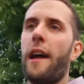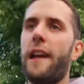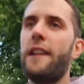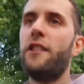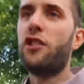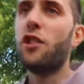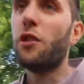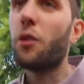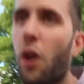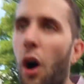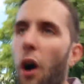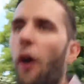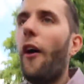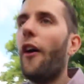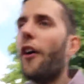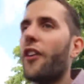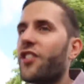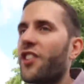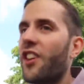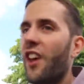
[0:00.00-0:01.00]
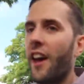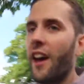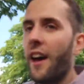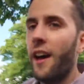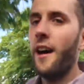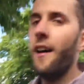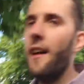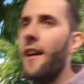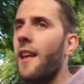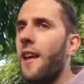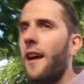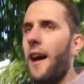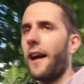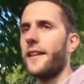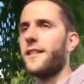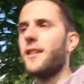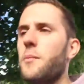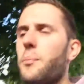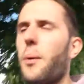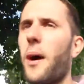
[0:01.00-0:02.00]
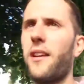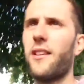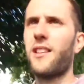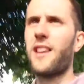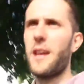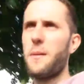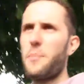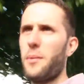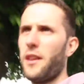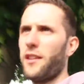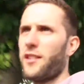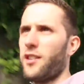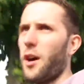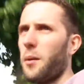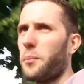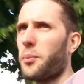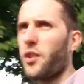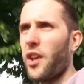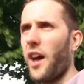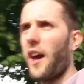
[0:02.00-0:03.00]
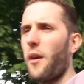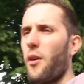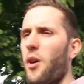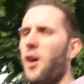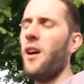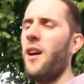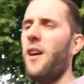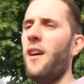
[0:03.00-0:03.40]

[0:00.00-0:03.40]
in due course I do plan on keeping this up, so